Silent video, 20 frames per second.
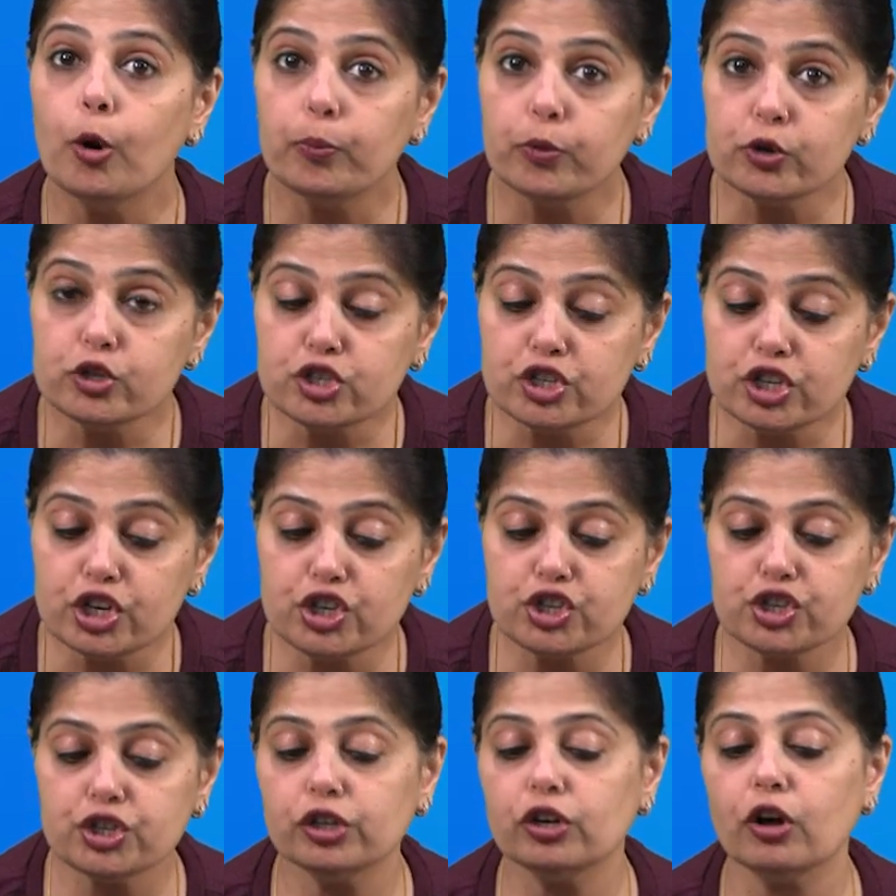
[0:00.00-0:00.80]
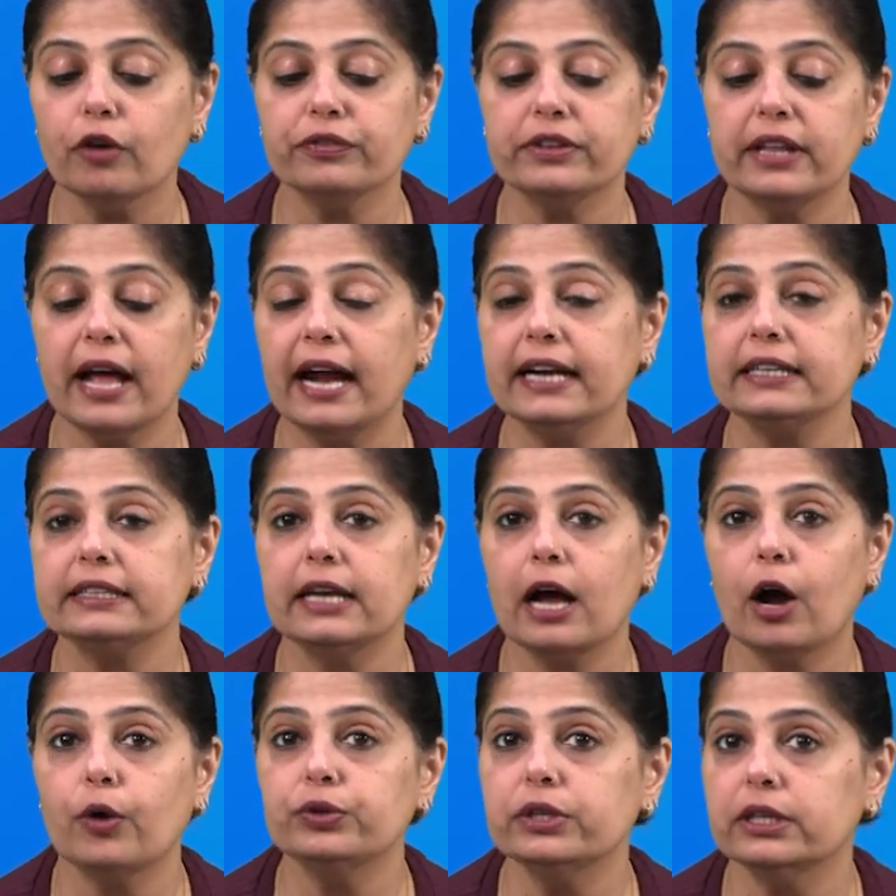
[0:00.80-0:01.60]
position of that
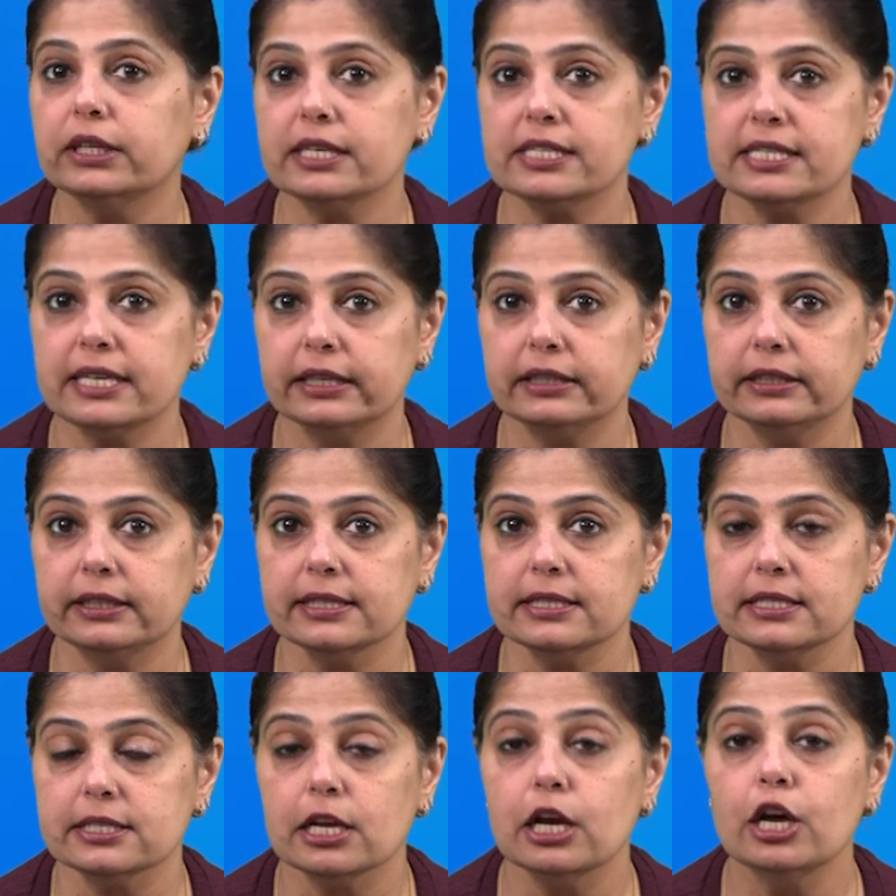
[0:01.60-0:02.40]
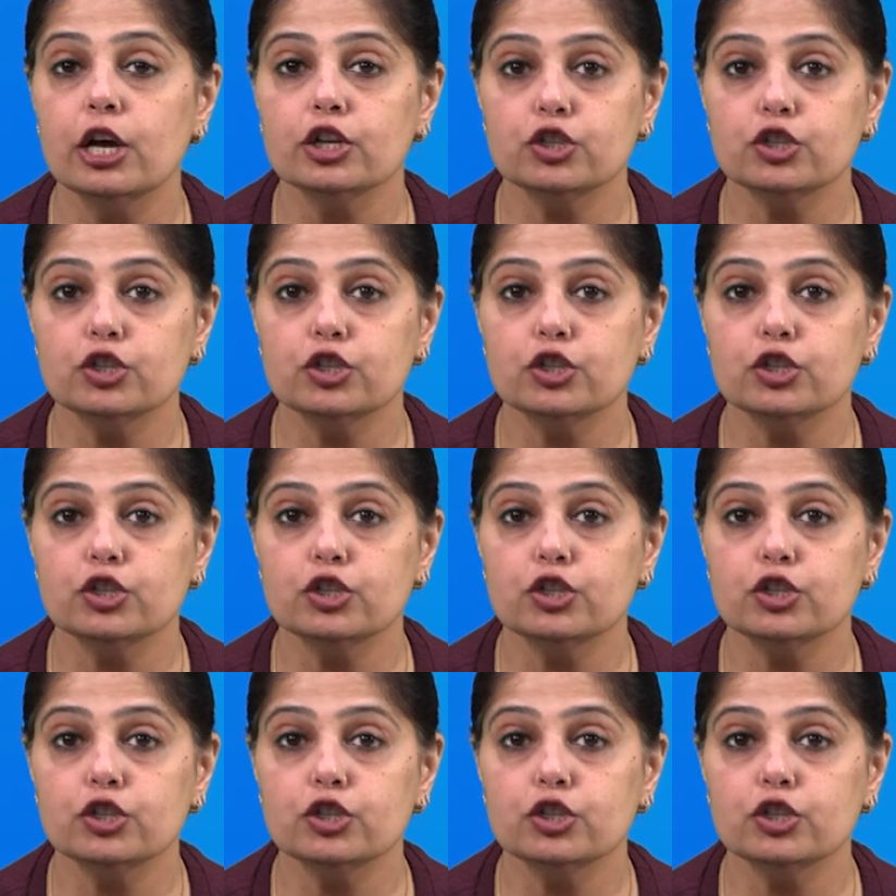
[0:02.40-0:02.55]
noun in a sentence.